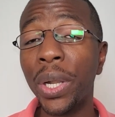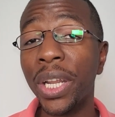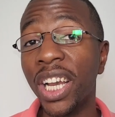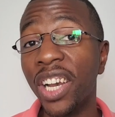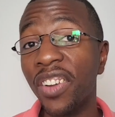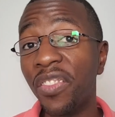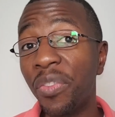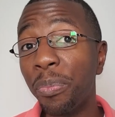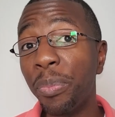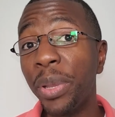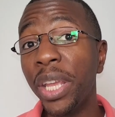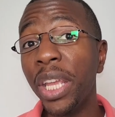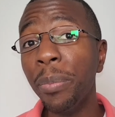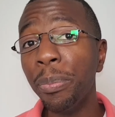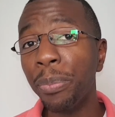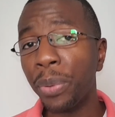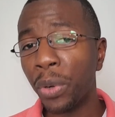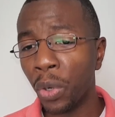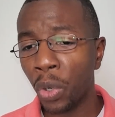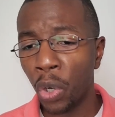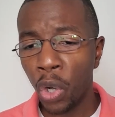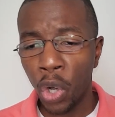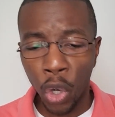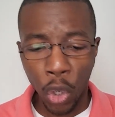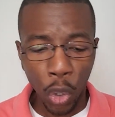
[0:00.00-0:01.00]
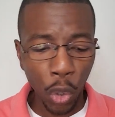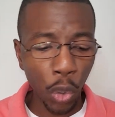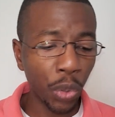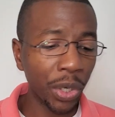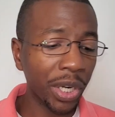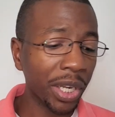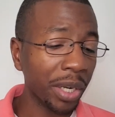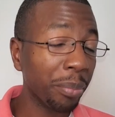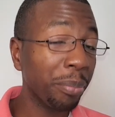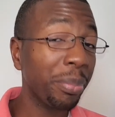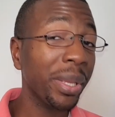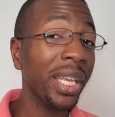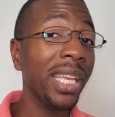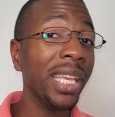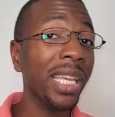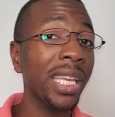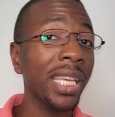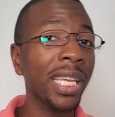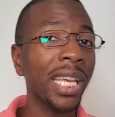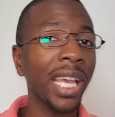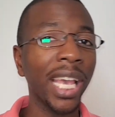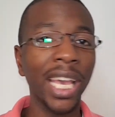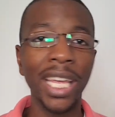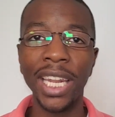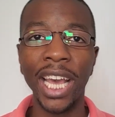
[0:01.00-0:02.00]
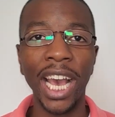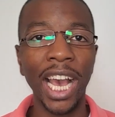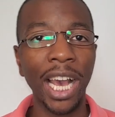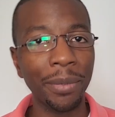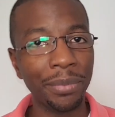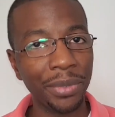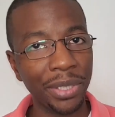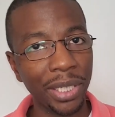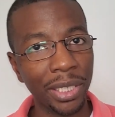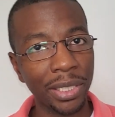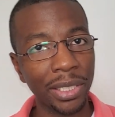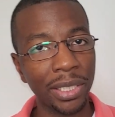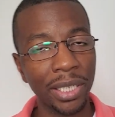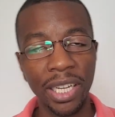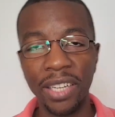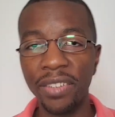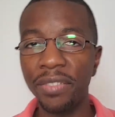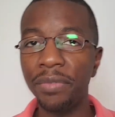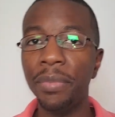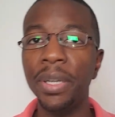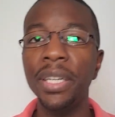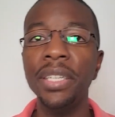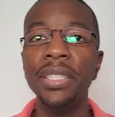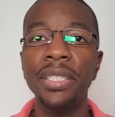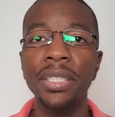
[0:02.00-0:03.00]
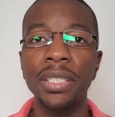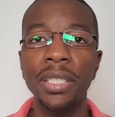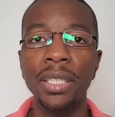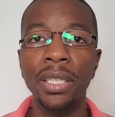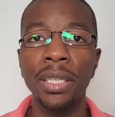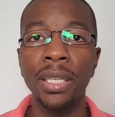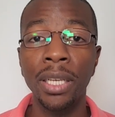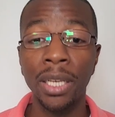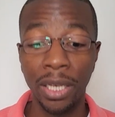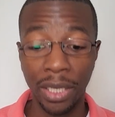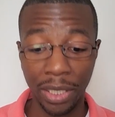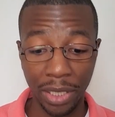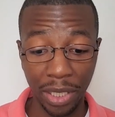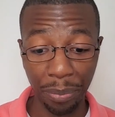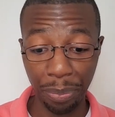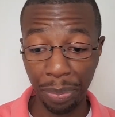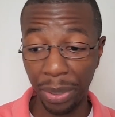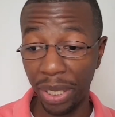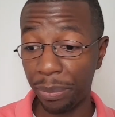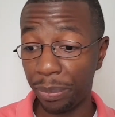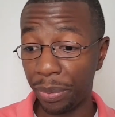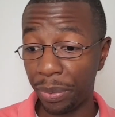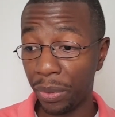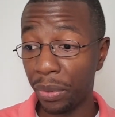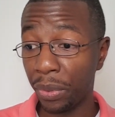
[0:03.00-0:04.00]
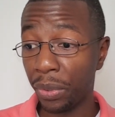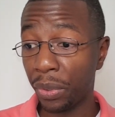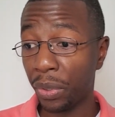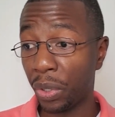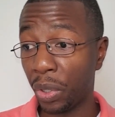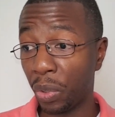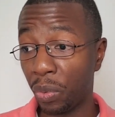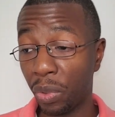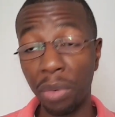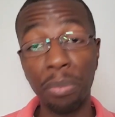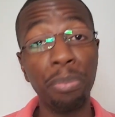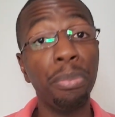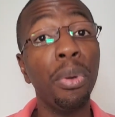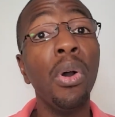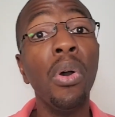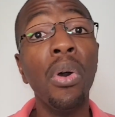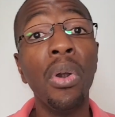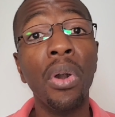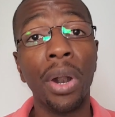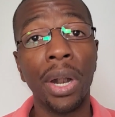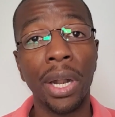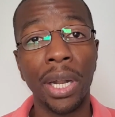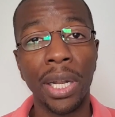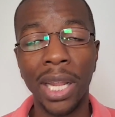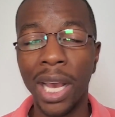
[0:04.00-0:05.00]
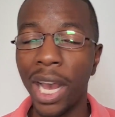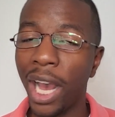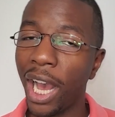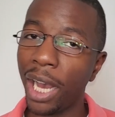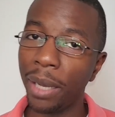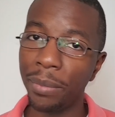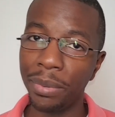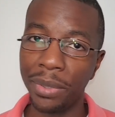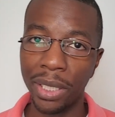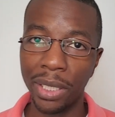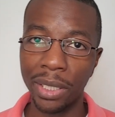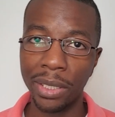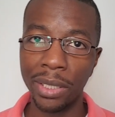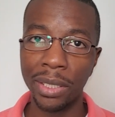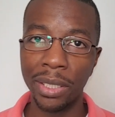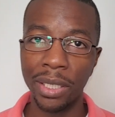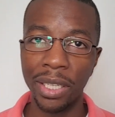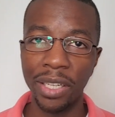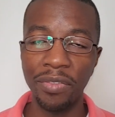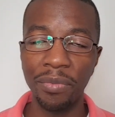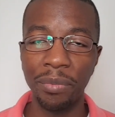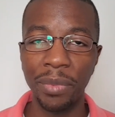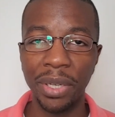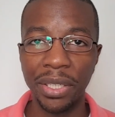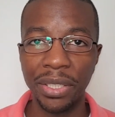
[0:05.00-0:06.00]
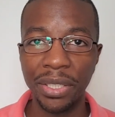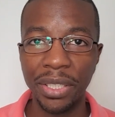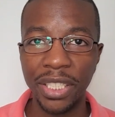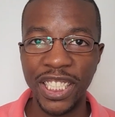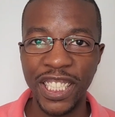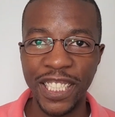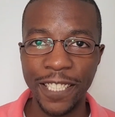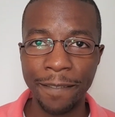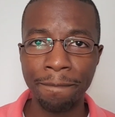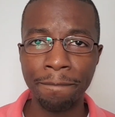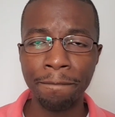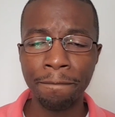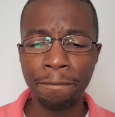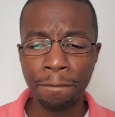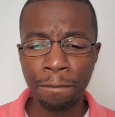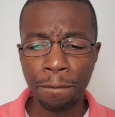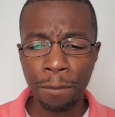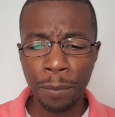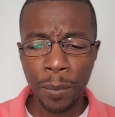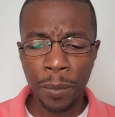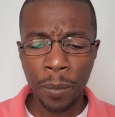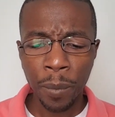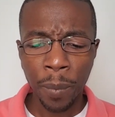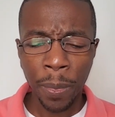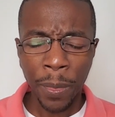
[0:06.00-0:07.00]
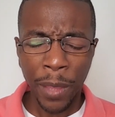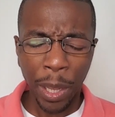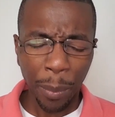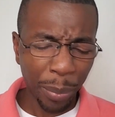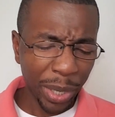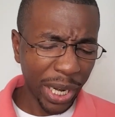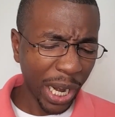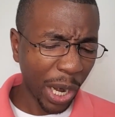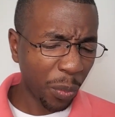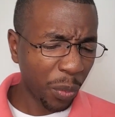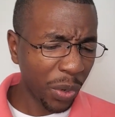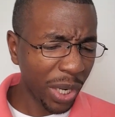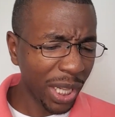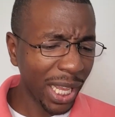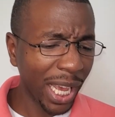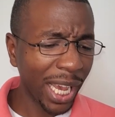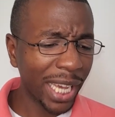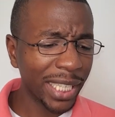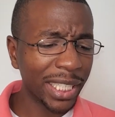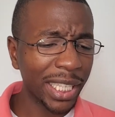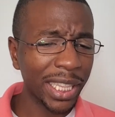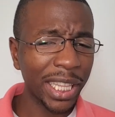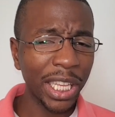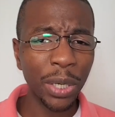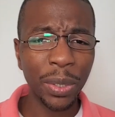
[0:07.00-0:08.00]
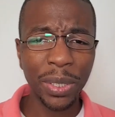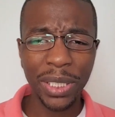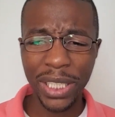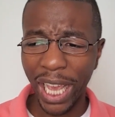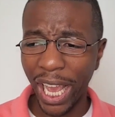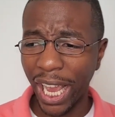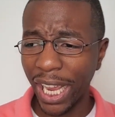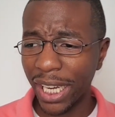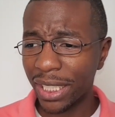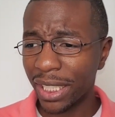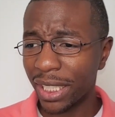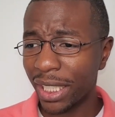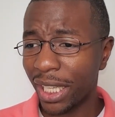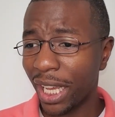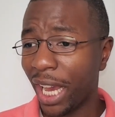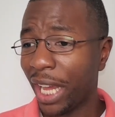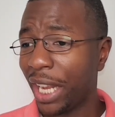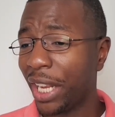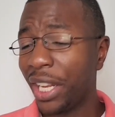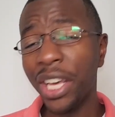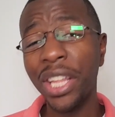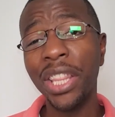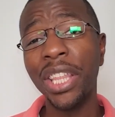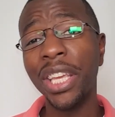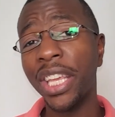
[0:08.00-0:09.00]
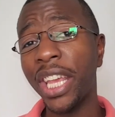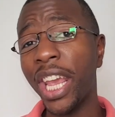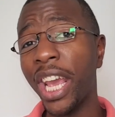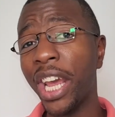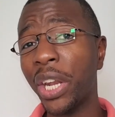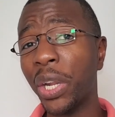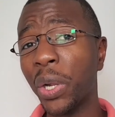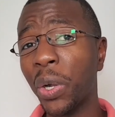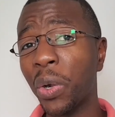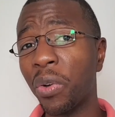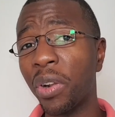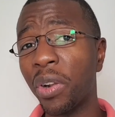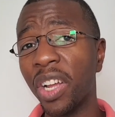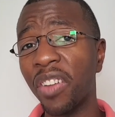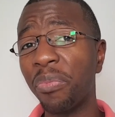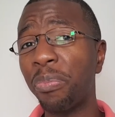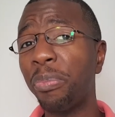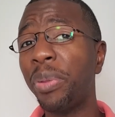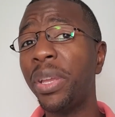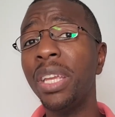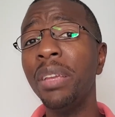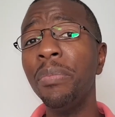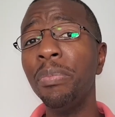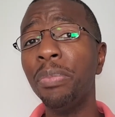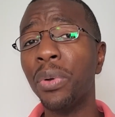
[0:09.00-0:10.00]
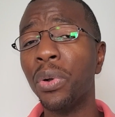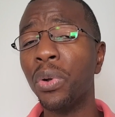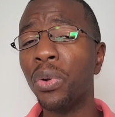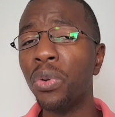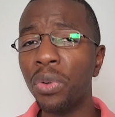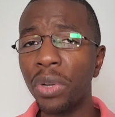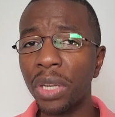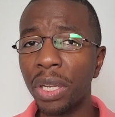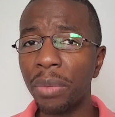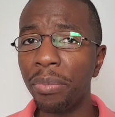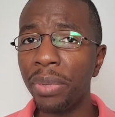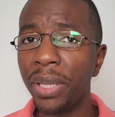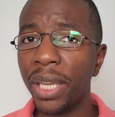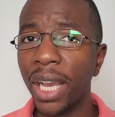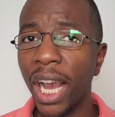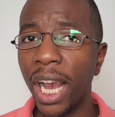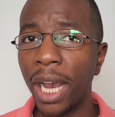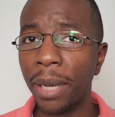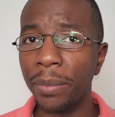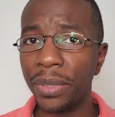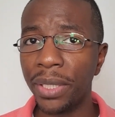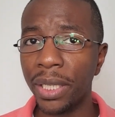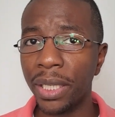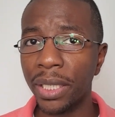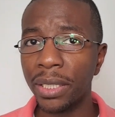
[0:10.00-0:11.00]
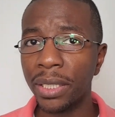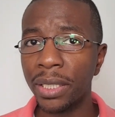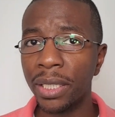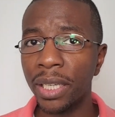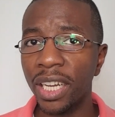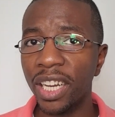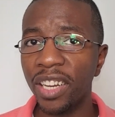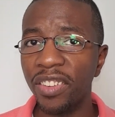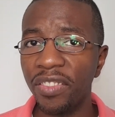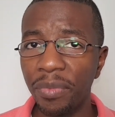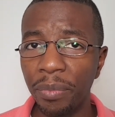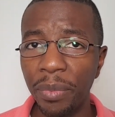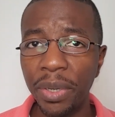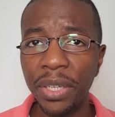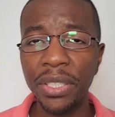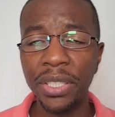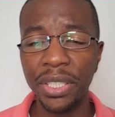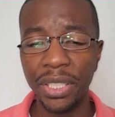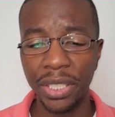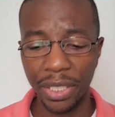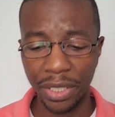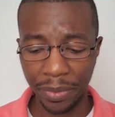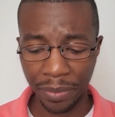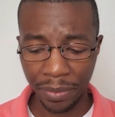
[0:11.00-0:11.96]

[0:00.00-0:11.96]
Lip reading: of people who could be an object of mercy: the people who were born objects of mercy. But I realized that there was actually another category of people who could be objects of mercy.